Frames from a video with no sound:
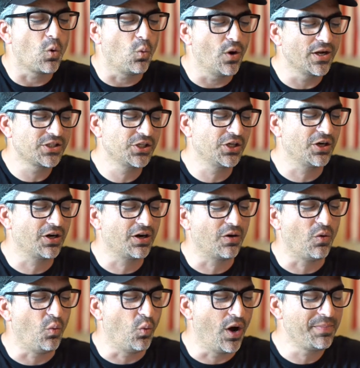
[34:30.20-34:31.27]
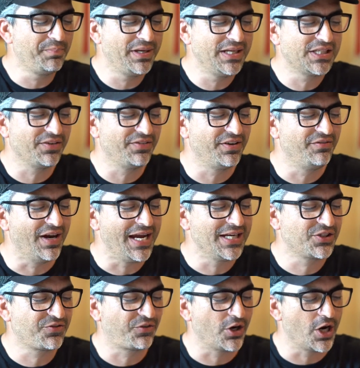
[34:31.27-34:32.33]
What's your one piece of advice
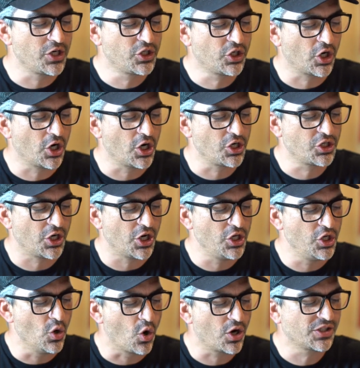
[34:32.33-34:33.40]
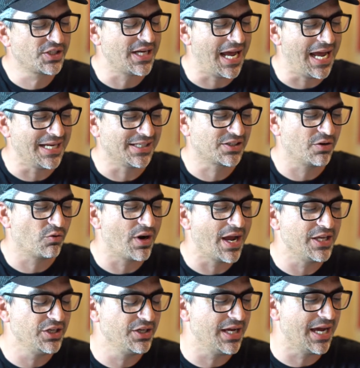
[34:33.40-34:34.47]
for a church your size, right?
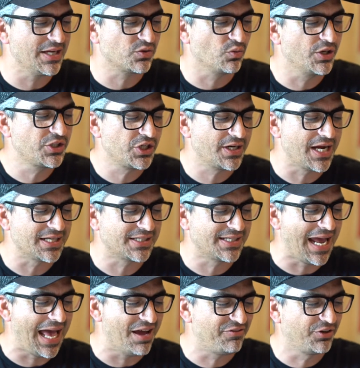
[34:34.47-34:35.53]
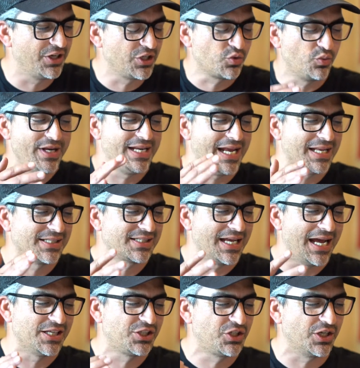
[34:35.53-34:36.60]
What's your guys' average weekend
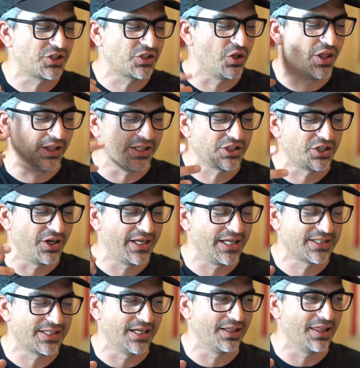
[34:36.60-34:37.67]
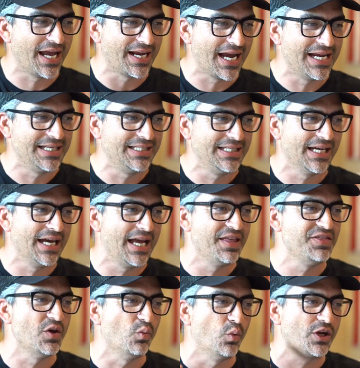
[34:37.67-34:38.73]
size, just so the listener gets a idea? And
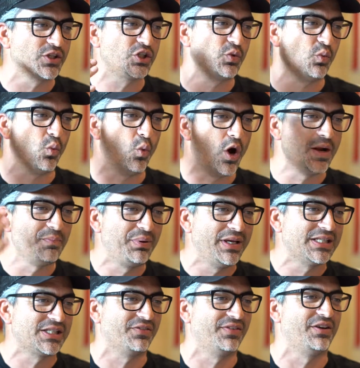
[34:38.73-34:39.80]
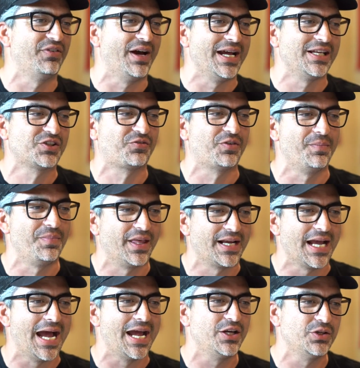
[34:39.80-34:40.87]
then what's one piece of advice from the
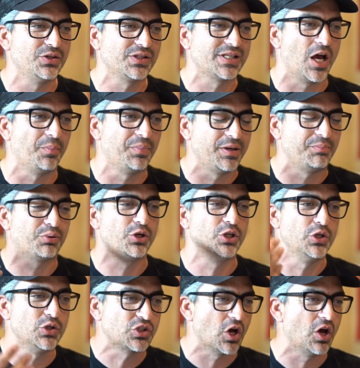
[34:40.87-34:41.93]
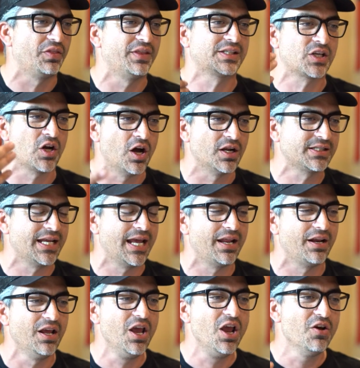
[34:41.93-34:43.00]
guy who's helping produce all this content
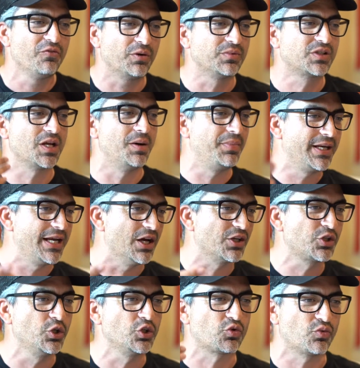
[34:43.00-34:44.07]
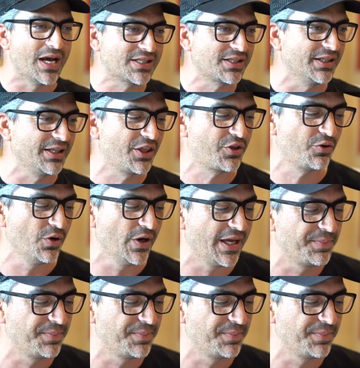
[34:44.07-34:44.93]
from somebody else who's wrestling through it?